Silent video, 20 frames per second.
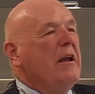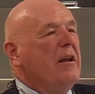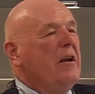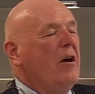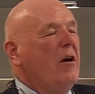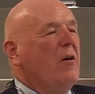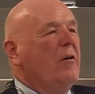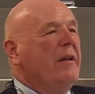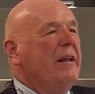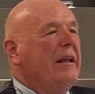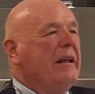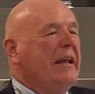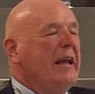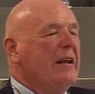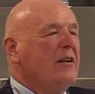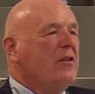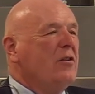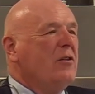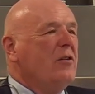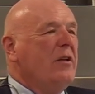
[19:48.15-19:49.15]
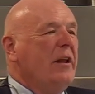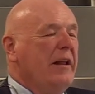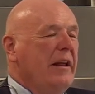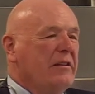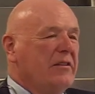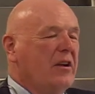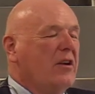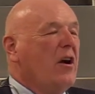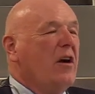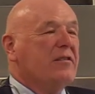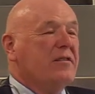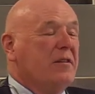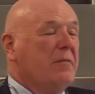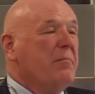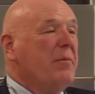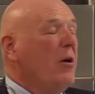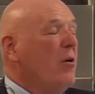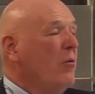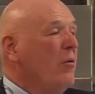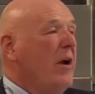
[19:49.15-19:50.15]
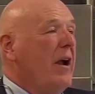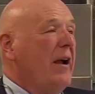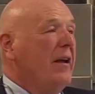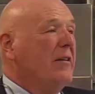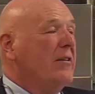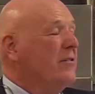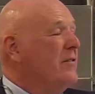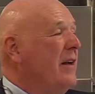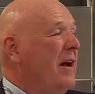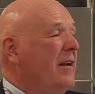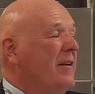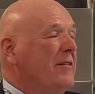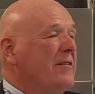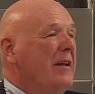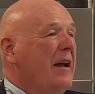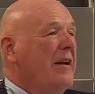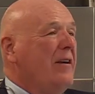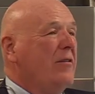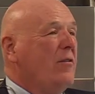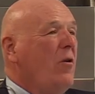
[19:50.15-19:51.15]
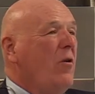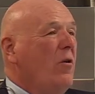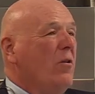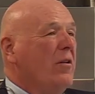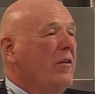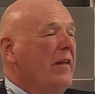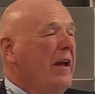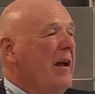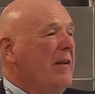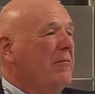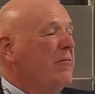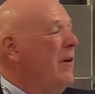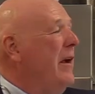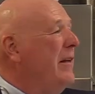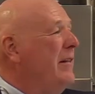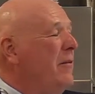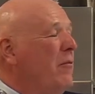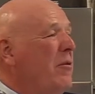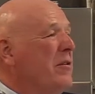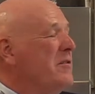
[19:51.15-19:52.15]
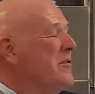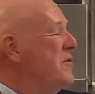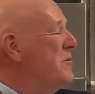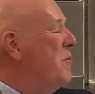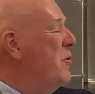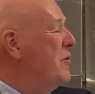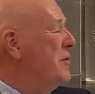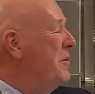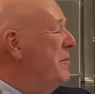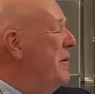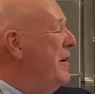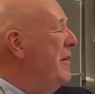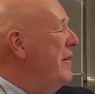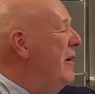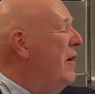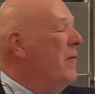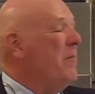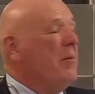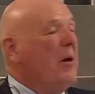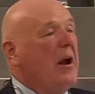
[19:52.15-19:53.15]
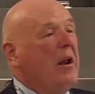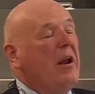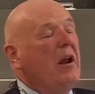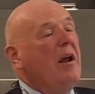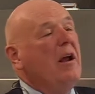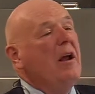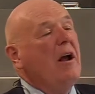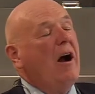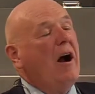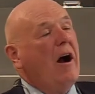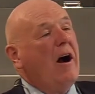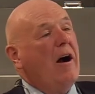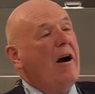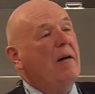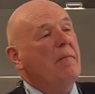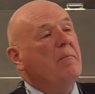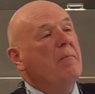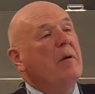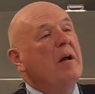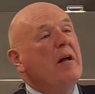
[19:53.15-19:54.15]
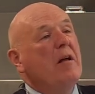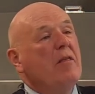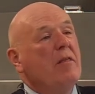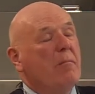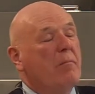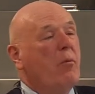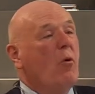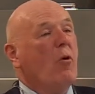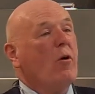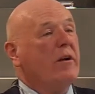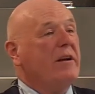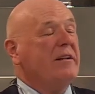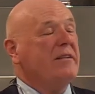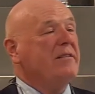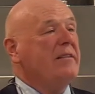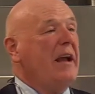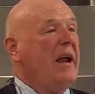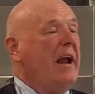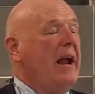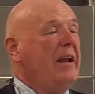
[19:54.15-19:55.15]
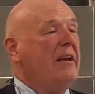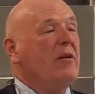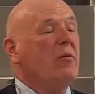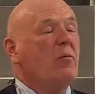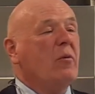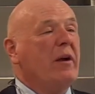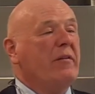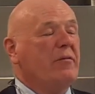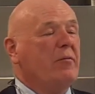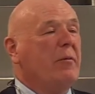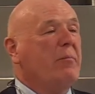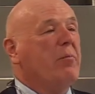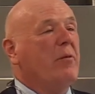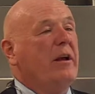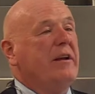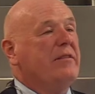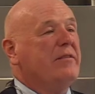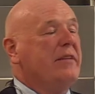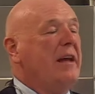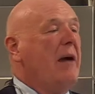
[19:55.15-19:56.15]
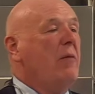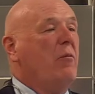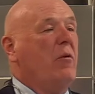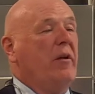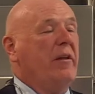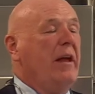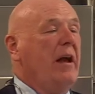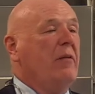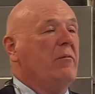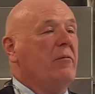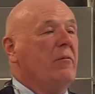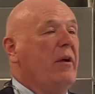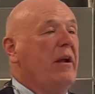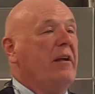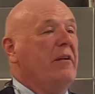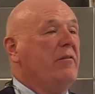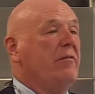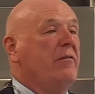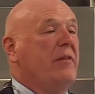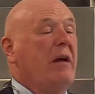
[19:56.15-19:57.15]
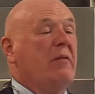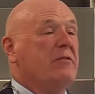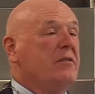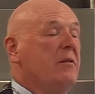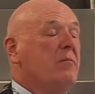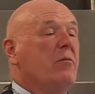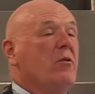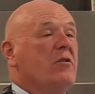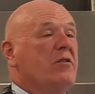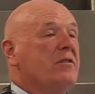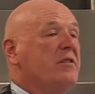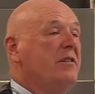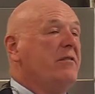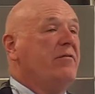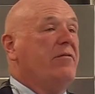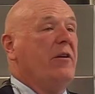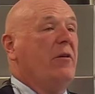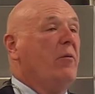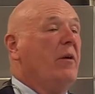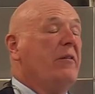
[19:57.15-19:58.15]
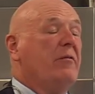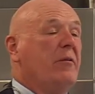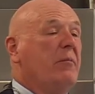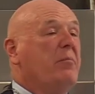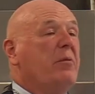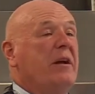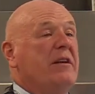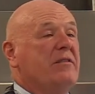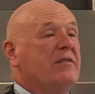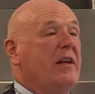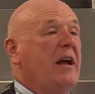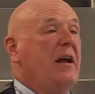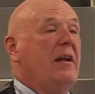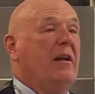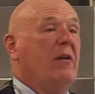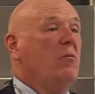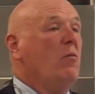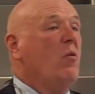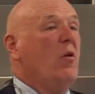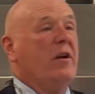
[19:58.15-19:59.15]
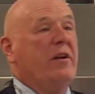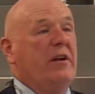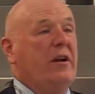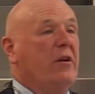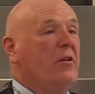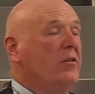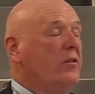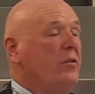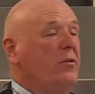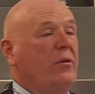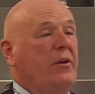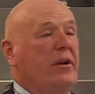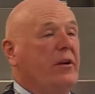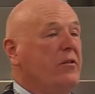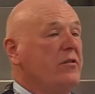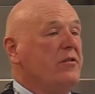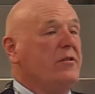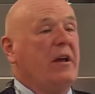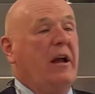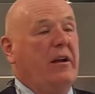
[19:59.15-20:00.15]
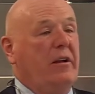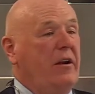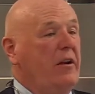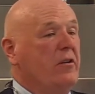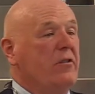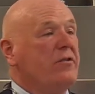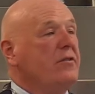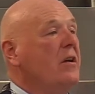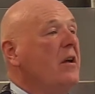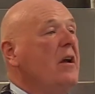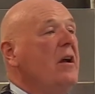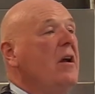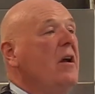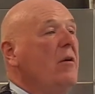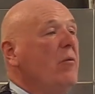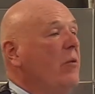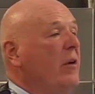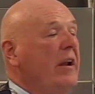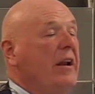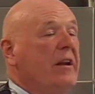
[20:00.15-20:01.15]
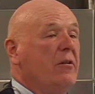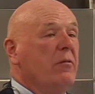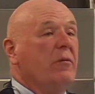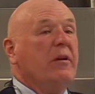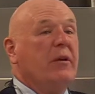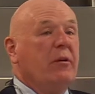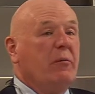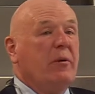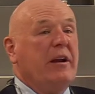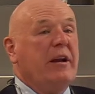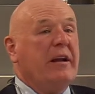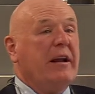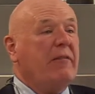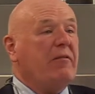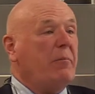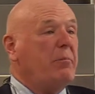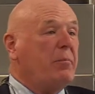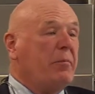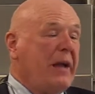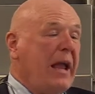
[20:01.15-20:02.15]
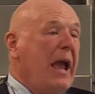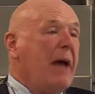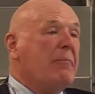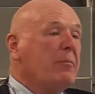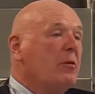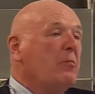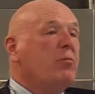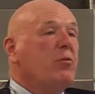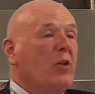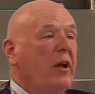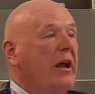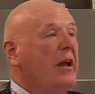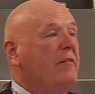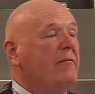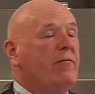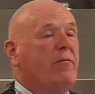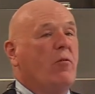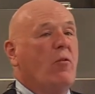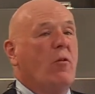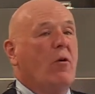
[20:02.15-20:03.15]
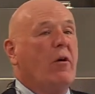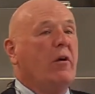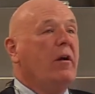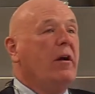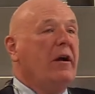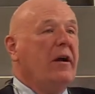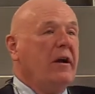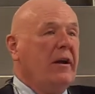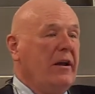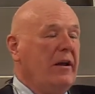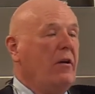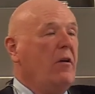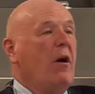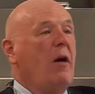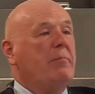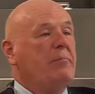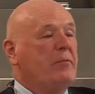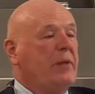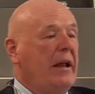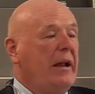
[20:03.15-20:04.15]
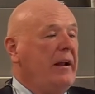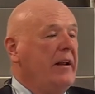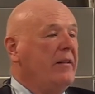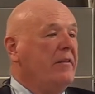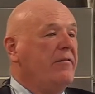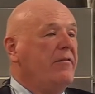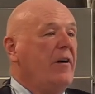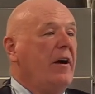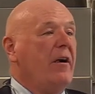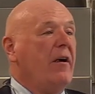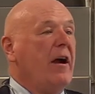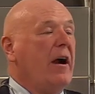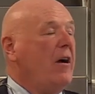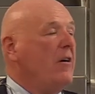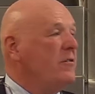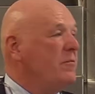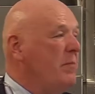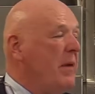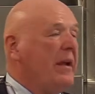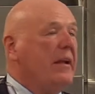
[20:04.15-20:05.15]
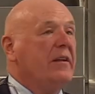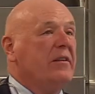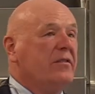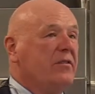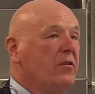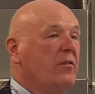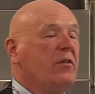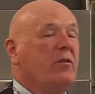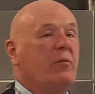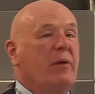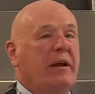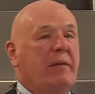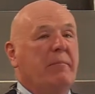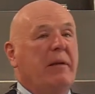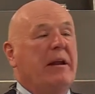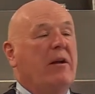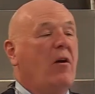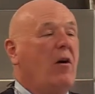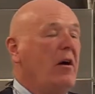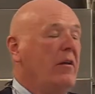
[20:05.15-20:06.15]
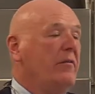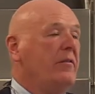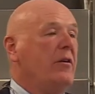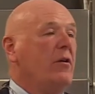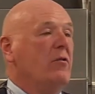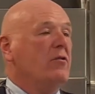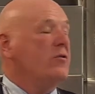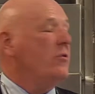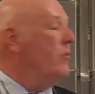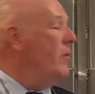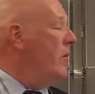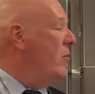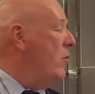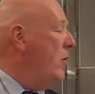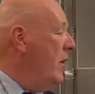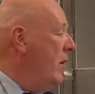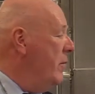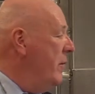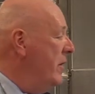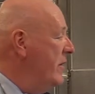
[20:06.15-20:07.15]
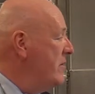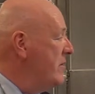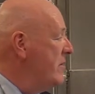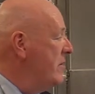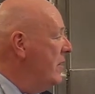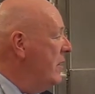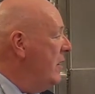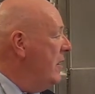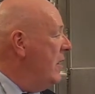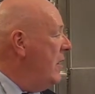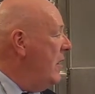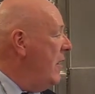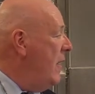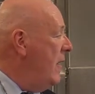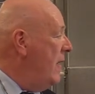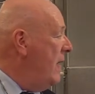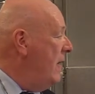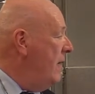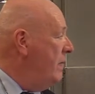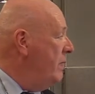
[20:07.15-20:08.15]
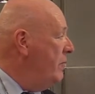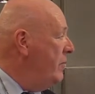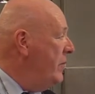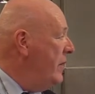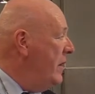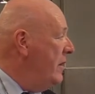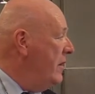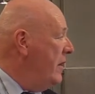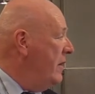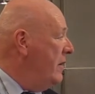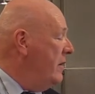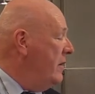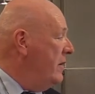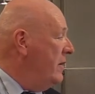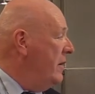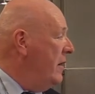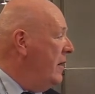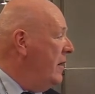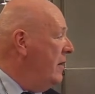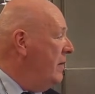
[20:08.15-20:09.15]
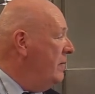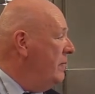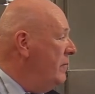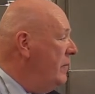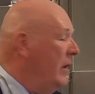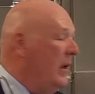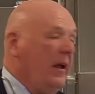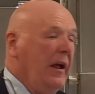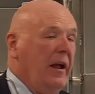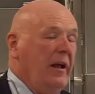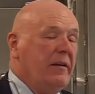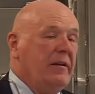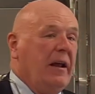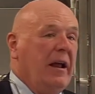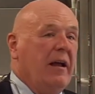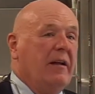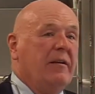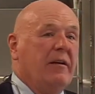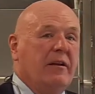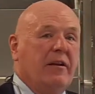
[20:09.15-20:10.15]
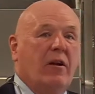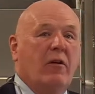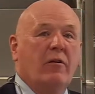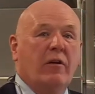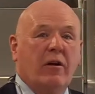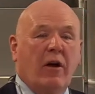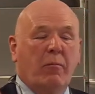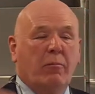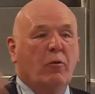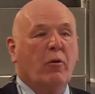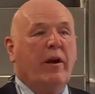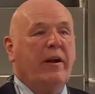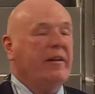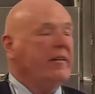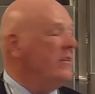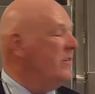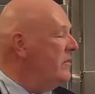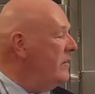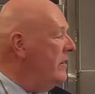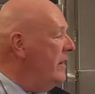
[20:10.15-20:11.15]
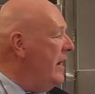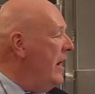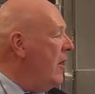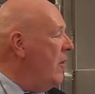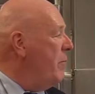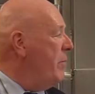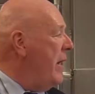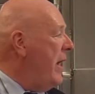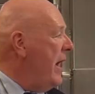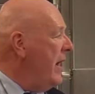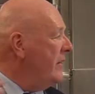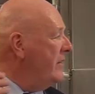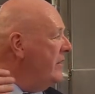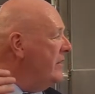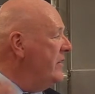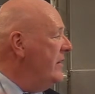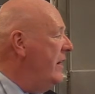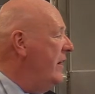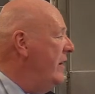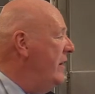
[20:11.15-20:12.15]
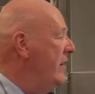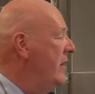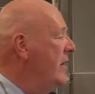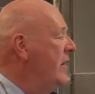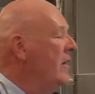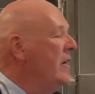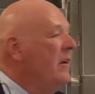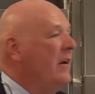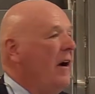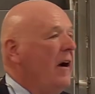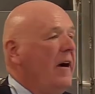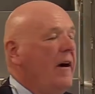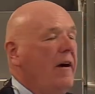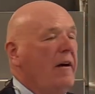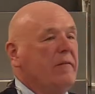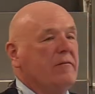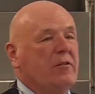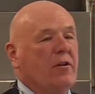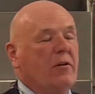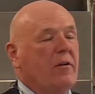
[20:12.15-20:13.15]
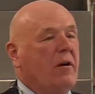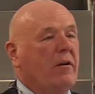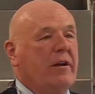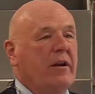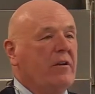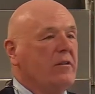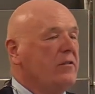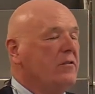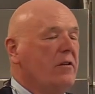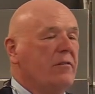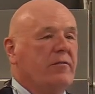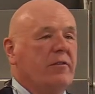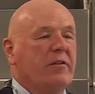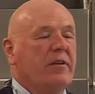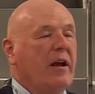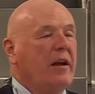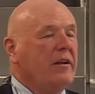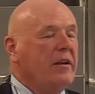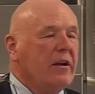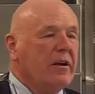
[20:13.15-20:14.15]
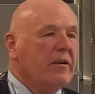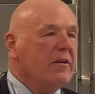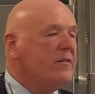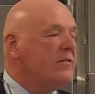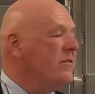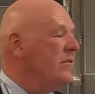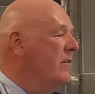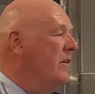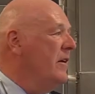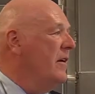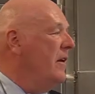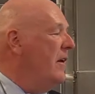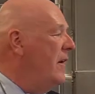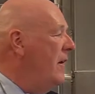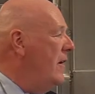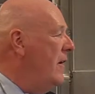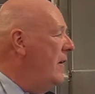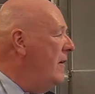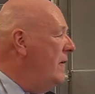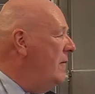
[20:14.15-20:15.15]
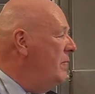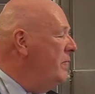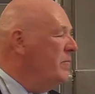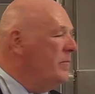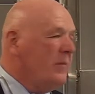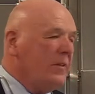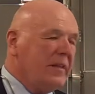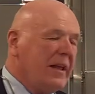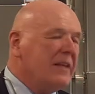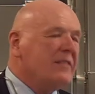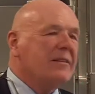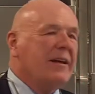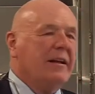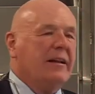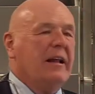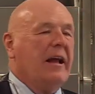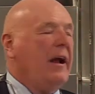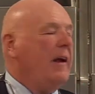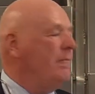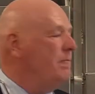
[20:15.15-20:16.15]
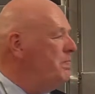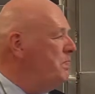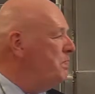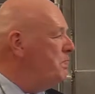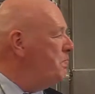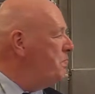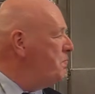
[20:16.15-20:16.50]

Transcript: you know, you get, that's a custom-built rig. There's not, there's not a hole in that rig that wasn't supposed to be there. But um, the board can say, hey, you know, we're going to have to replace that one, that rig. And that was an emergency fill. We have to replace that in one year, two years, 10 years. We to, we need to have a capital plan for you know, updating the firehouse, making certain that we meet all the OSHA requirements, um, um, and, and, you know, upgrading the air packs as needed. Uh, turnout gear is good for 10 years, um, things like that.